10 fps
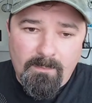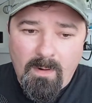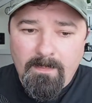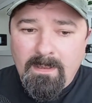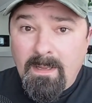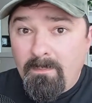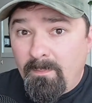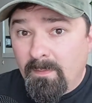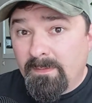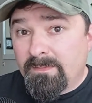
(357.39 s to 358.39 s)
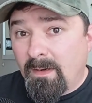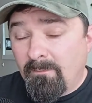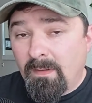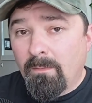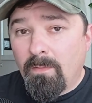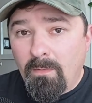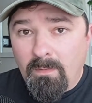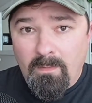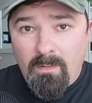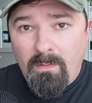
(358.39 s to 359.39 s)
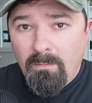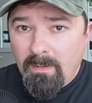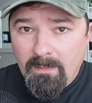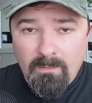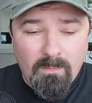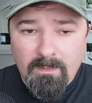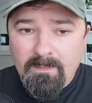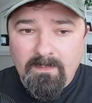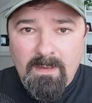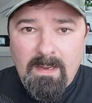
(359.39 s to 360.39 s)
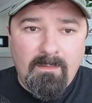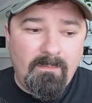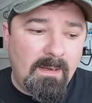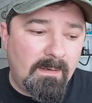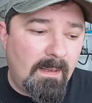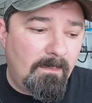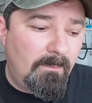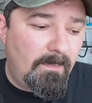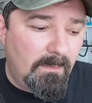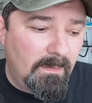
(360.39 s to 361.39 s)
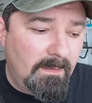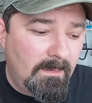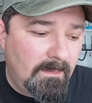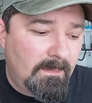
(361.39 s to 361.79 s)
Broadband capability is not available on all, right? LoRa doesn't have that capability.